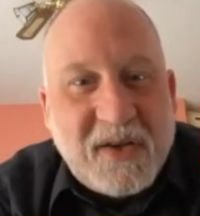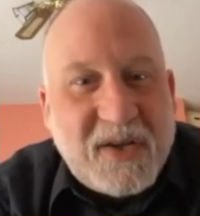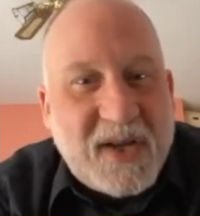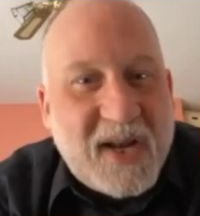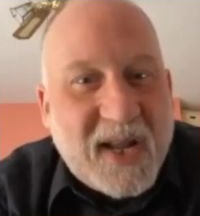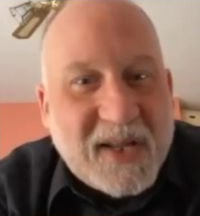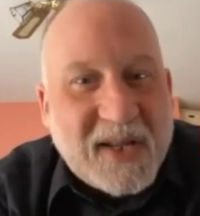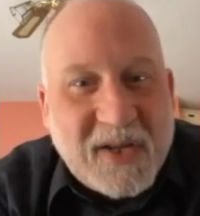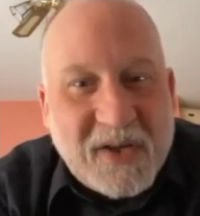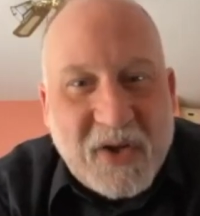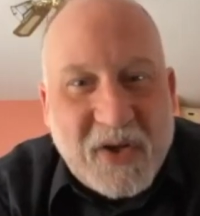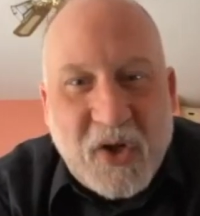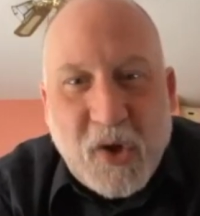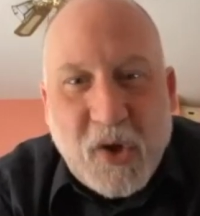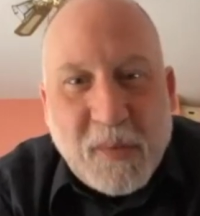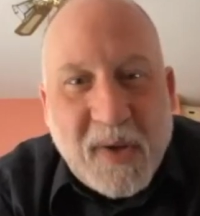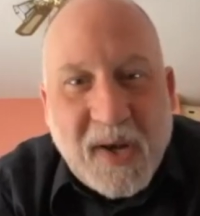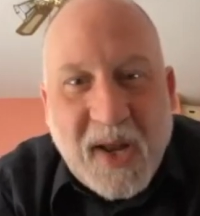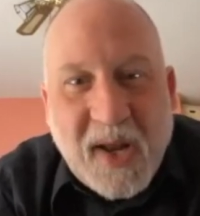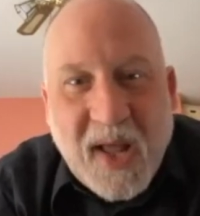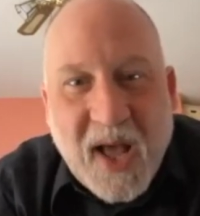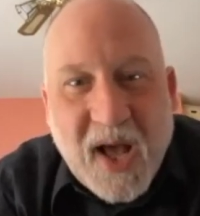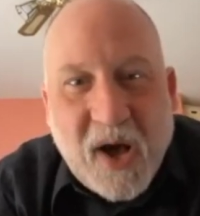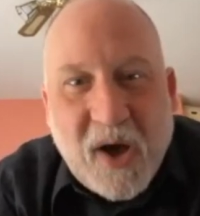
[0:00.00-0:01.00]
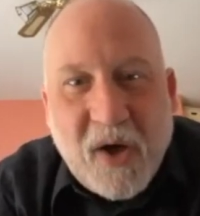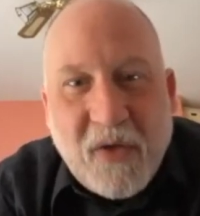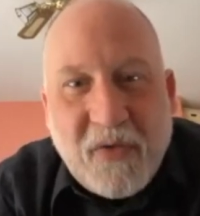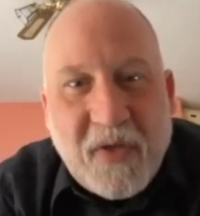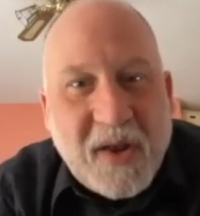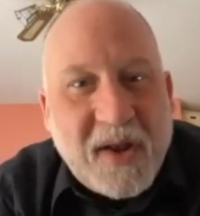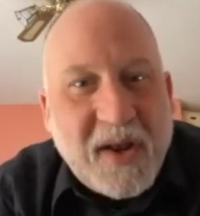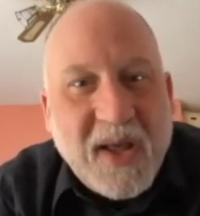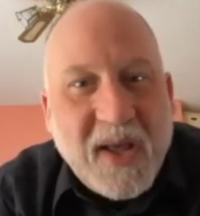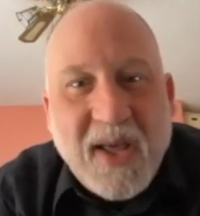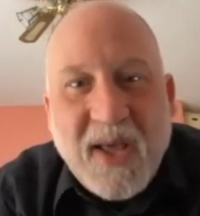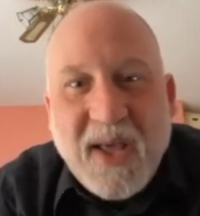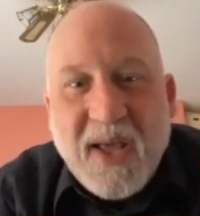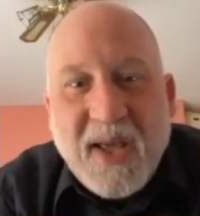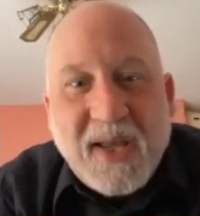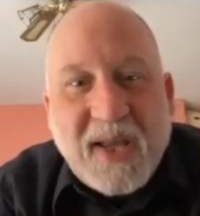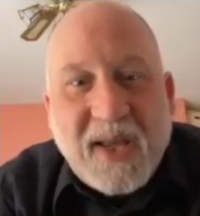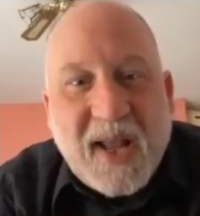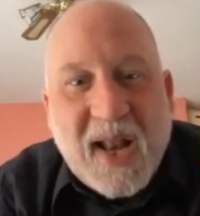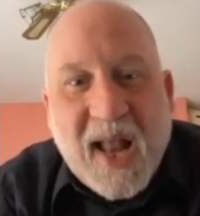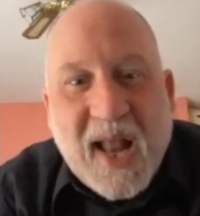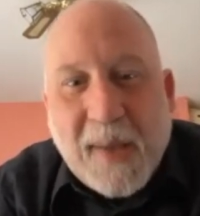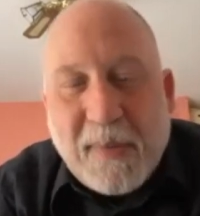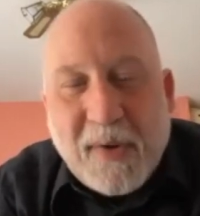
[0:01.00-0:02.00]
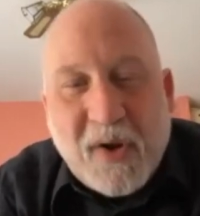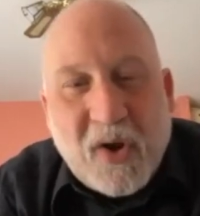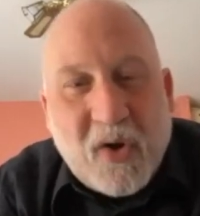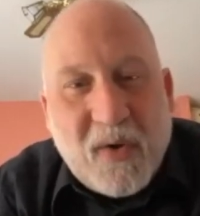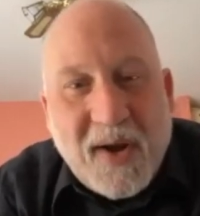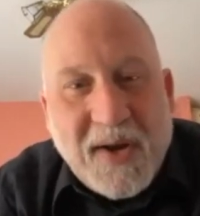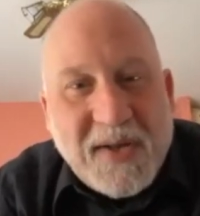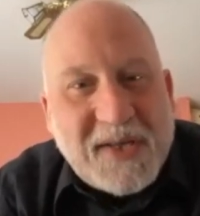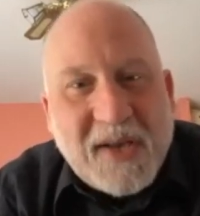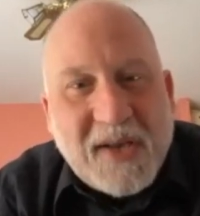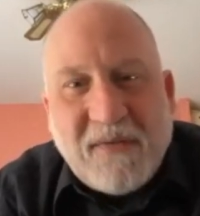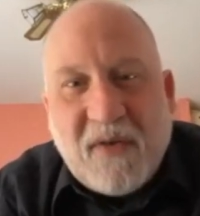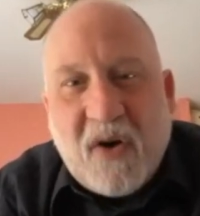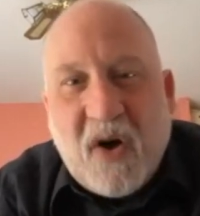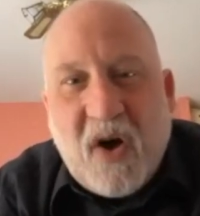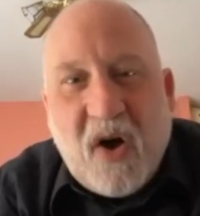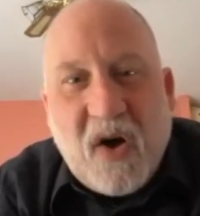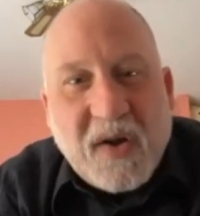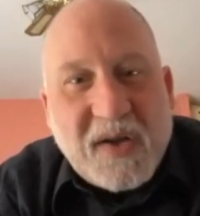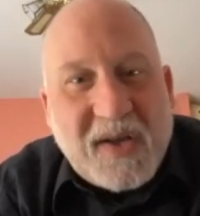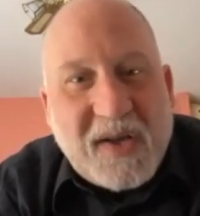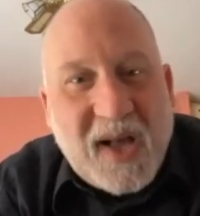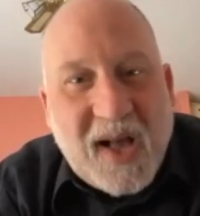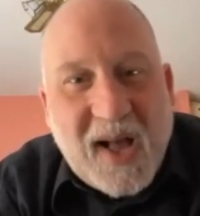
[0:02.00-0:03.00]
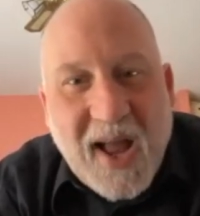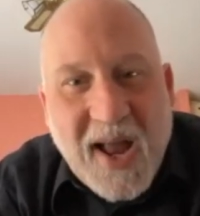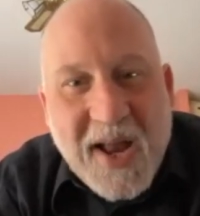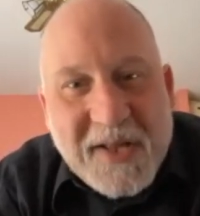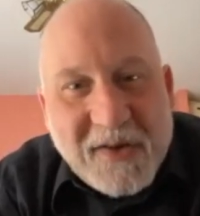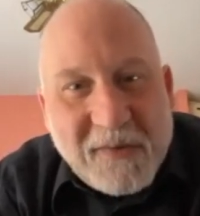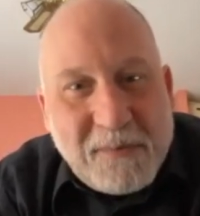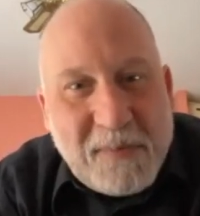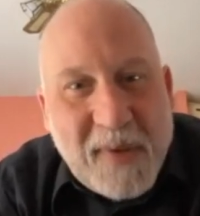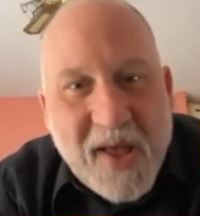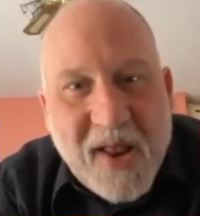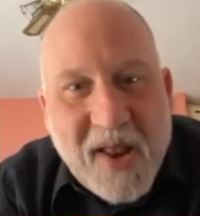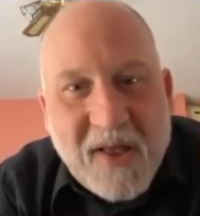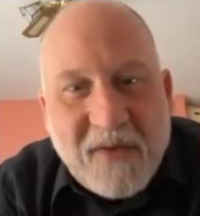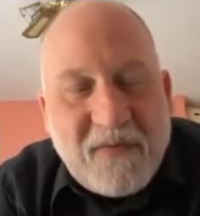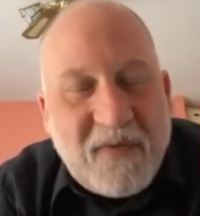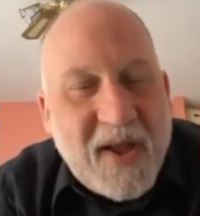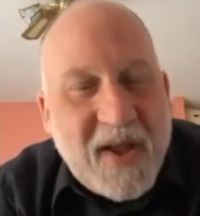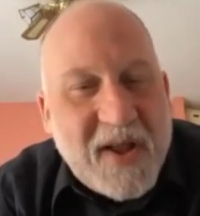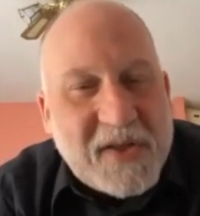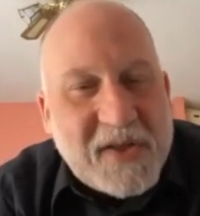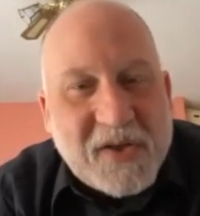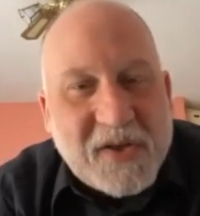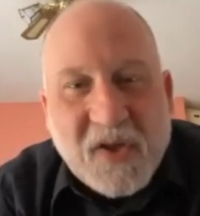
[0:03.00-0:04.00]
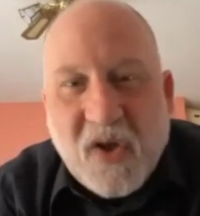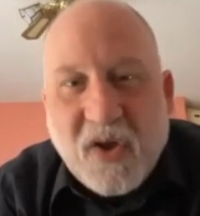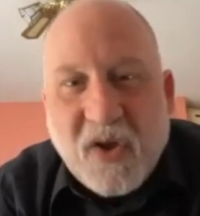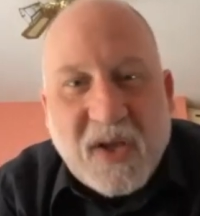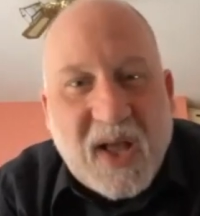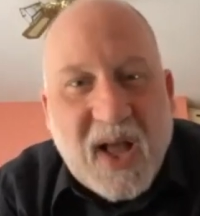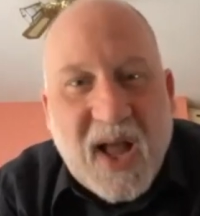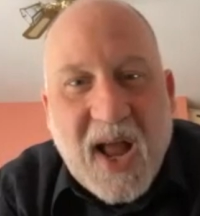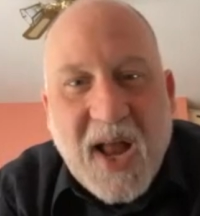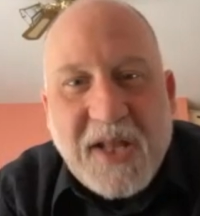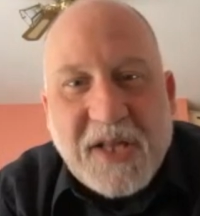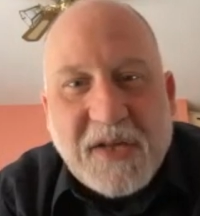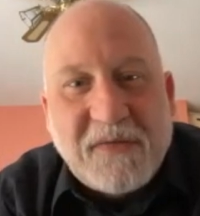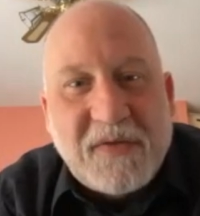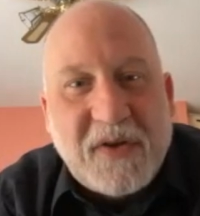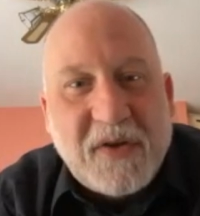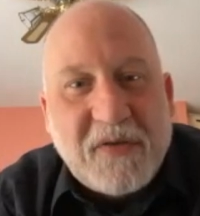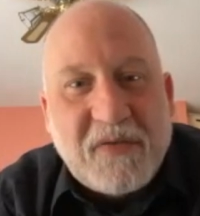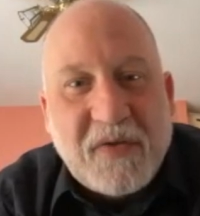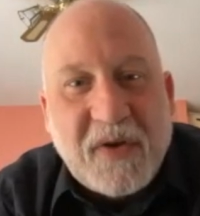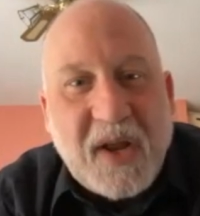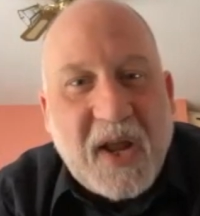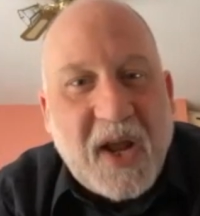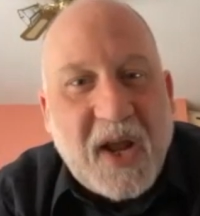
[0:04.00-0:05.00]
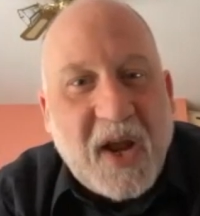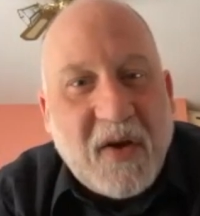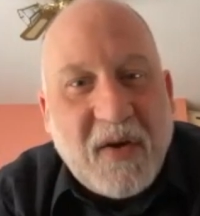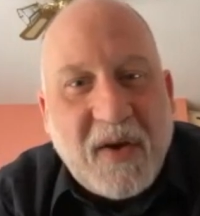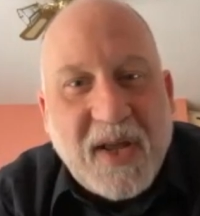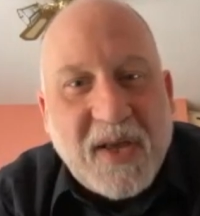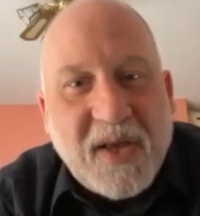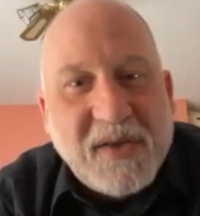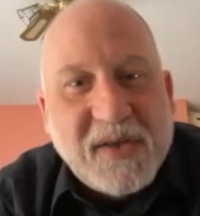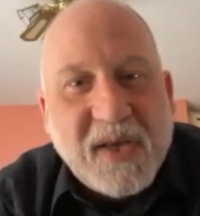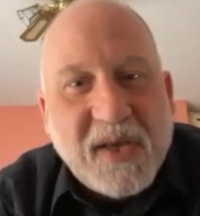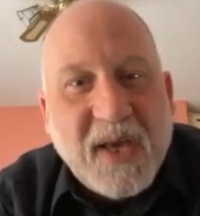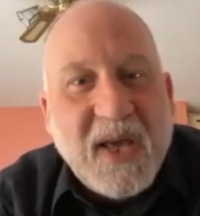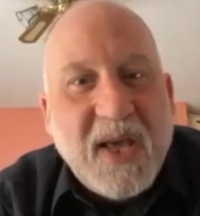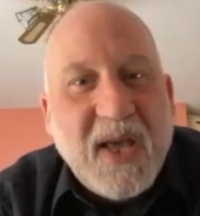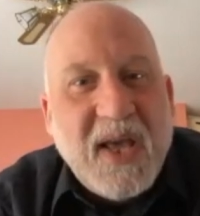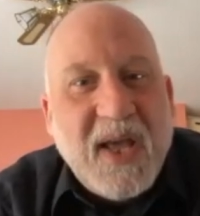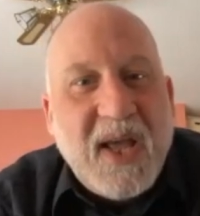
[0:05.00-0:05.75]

connected to human health, and cannabinoids have all kinds of benefits in all kinds of different areas.